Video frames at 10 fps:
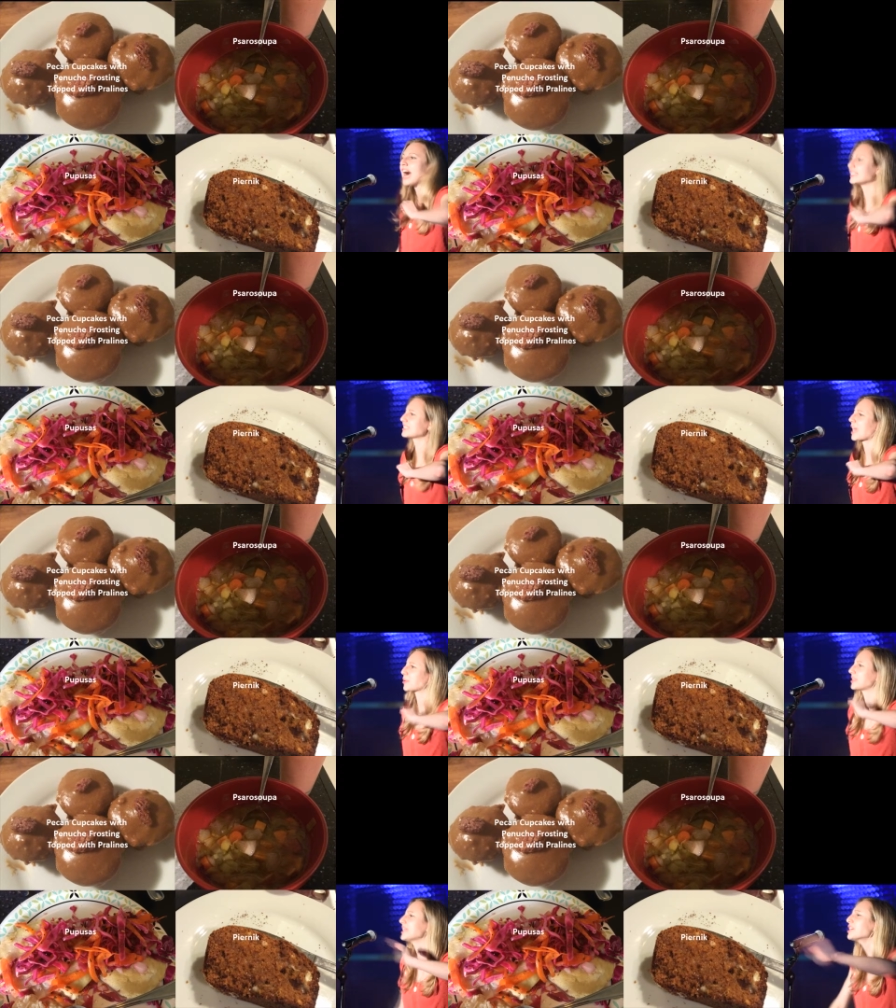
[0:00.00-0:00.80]
I
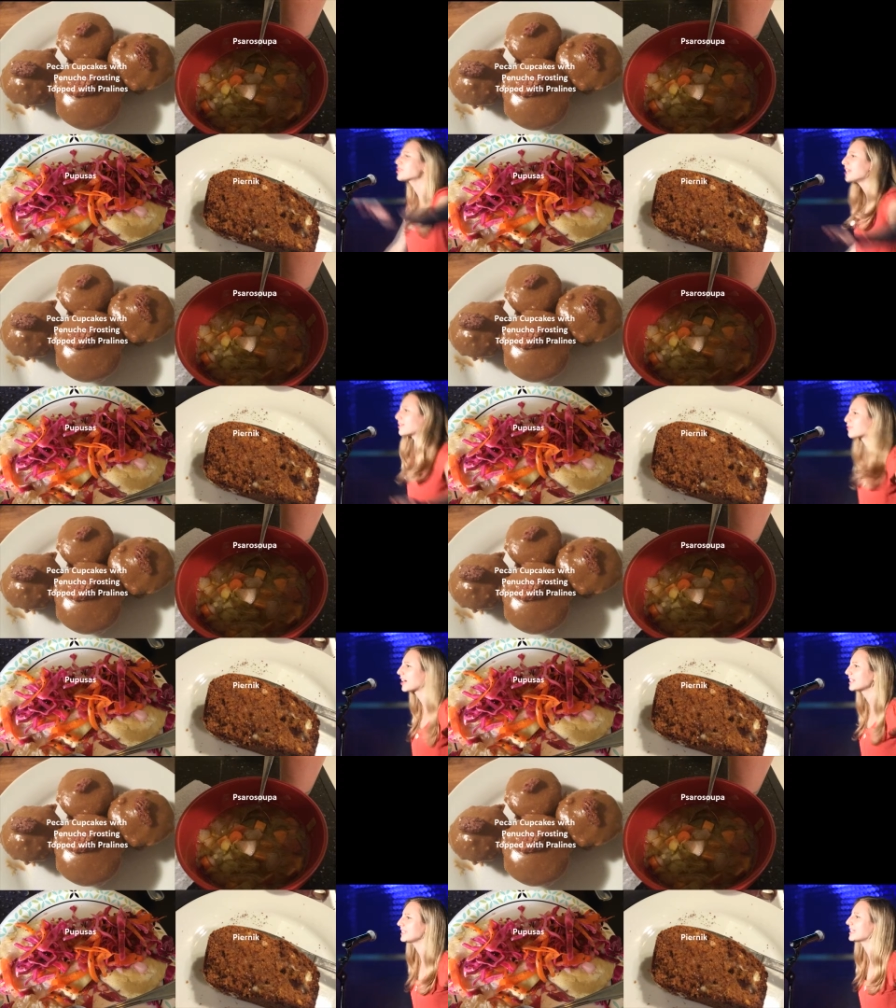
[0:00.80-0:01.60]
scoured the internet for
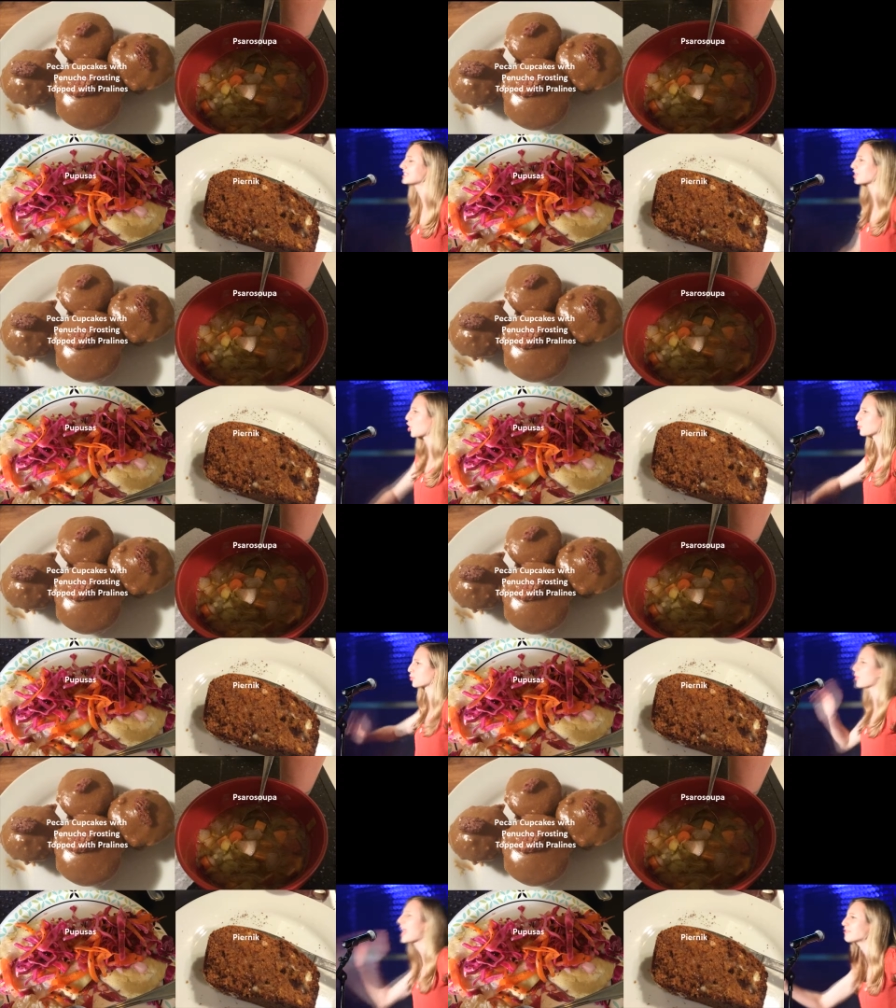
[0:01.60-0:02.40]
ideas and combed
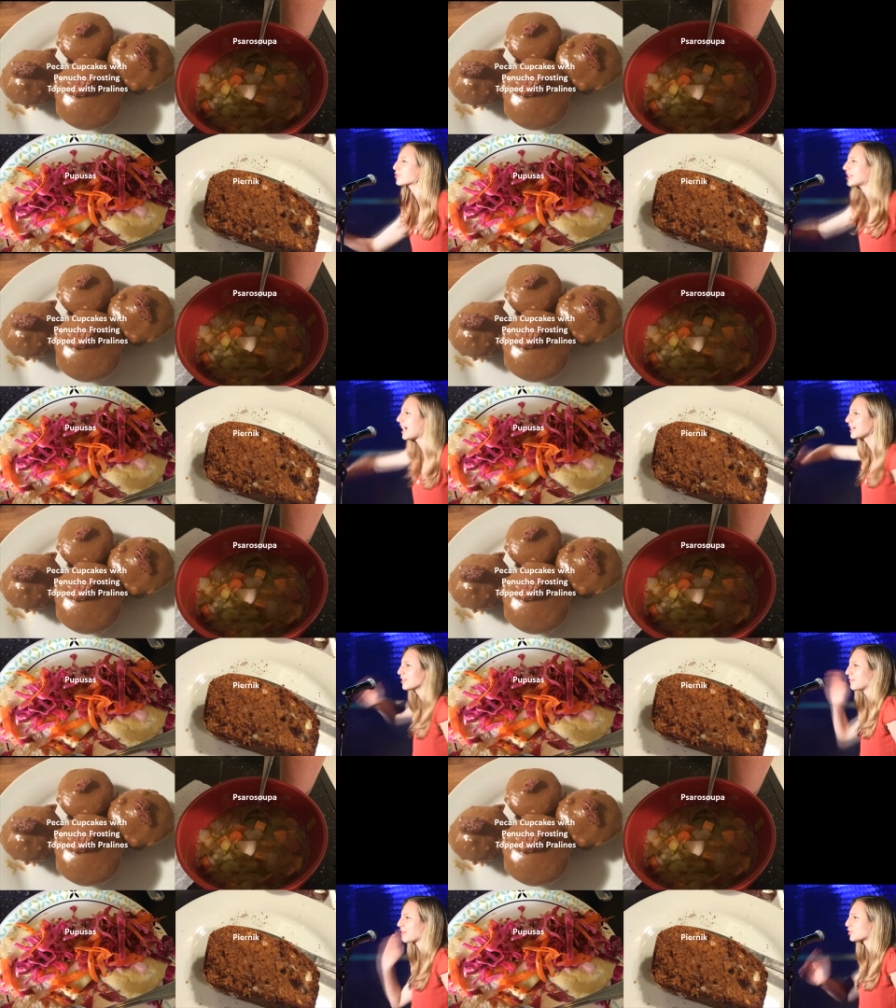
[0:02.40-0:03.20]
through every
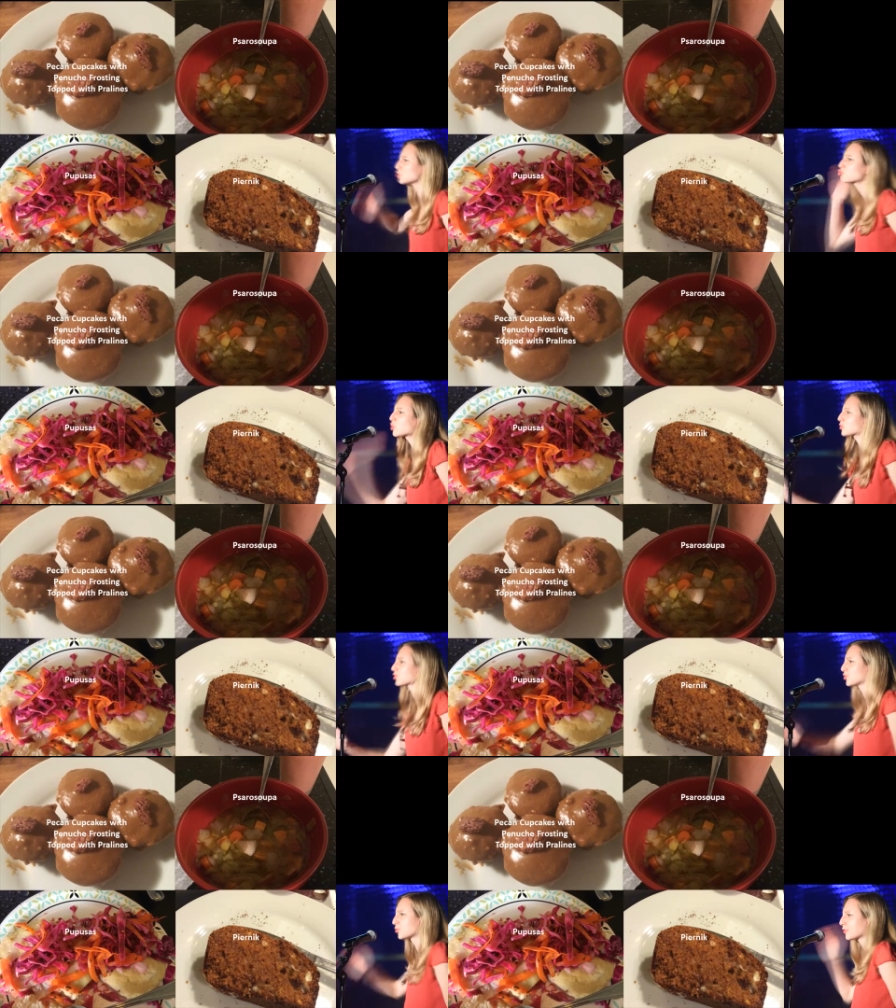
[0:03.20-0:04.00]
aisle of every
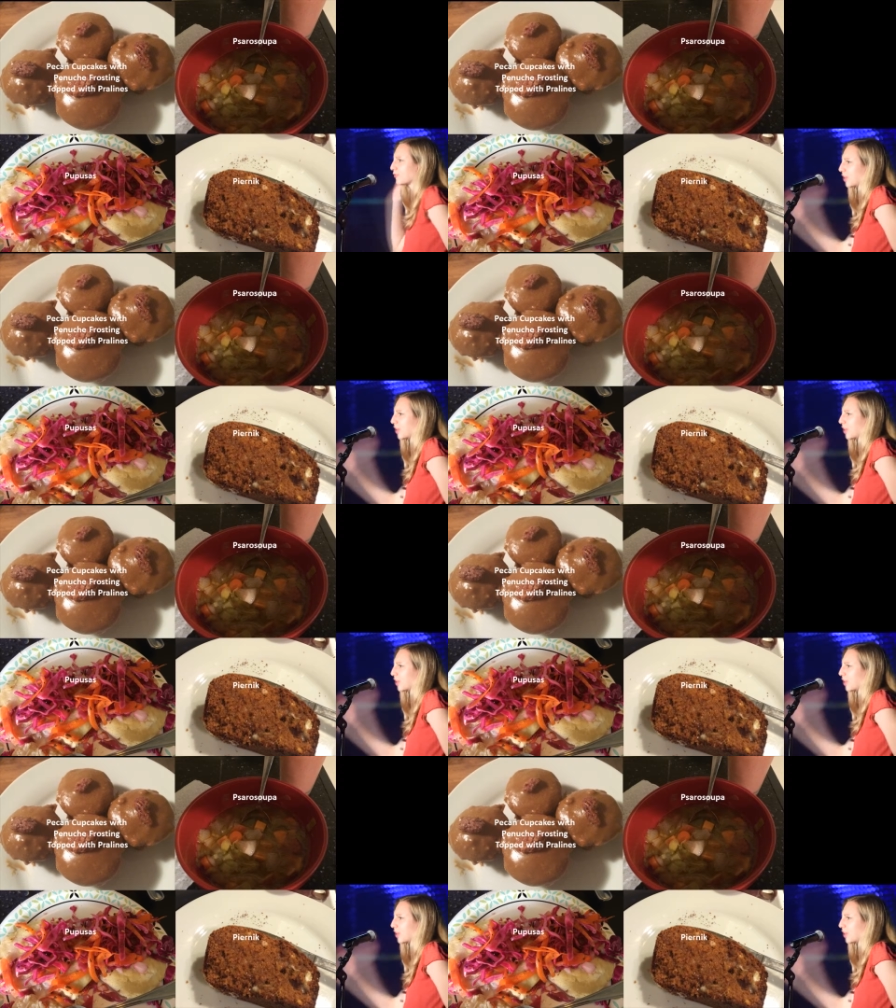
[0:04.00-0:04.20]
grocery store,